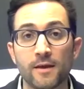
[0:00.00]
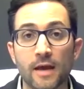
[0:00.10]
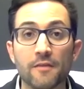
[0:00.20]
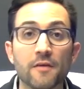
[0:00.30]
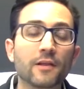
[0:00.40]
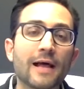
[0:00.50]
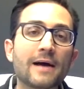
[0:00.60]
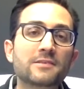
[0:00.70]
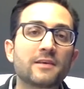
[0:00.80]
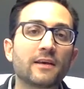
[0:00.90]
And then the
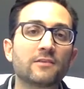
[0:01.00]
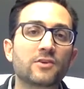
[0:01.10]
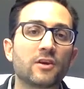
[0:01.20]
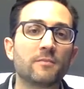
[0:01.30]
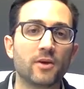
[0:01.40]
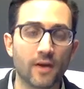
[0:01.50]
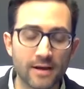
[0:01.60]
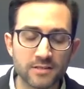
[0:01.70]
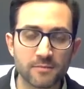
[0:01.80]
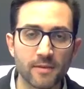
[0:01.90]
last thing is going to be your
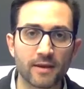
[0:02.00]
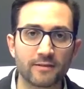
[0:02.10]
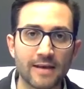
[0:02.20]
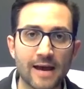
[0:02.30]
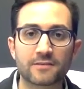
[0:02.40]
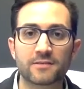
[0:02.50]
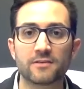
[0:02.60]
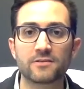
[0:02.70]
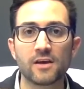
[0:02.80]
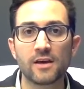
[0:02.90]
estimated
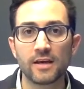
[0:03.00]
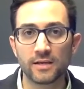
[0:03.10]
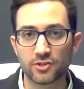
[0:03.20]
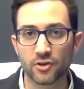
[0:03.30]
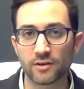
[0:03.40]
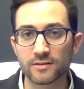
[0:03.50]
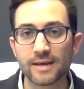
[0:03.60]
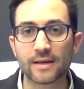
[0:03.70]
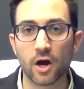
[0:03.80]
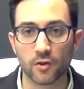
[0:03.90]
taxes, insurance,
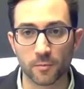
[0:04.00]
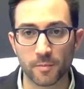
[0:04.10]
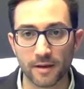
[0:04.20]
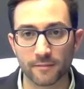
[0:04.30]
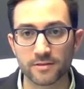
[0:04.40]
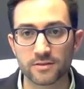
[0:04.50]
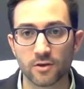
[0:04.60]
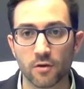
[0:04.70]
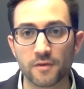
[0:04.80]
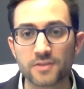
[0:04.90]
and other payments.
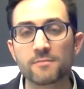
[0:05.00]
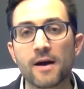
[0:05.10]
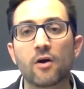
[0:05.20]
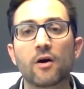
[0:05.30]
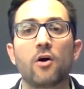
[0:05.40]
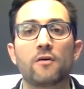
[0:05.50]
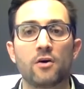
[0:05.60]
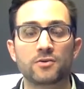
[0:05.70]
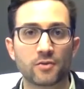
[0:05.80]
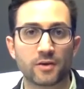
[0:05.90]
This amount
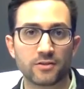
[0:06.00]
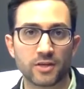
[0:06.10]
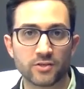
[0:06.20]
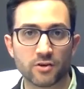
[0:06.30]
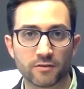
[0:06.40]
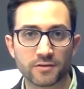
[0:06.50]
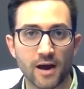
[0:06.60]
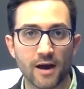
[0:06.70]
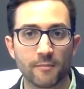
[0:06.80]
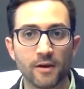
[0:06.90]
also can change over
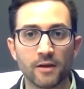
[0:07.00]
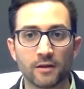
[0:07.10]
time.